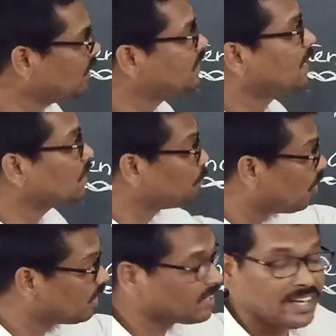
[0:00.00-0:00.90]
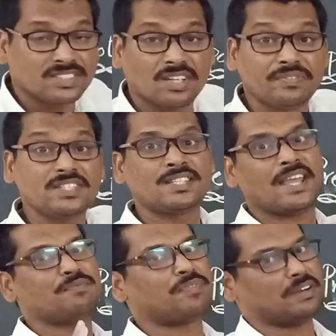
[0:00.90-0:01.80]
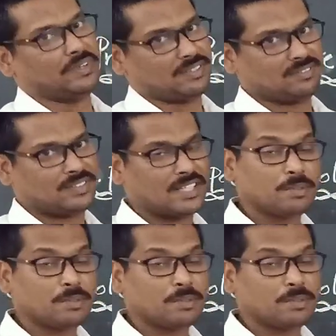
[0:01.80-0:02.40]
than the pollen grains of the same flower.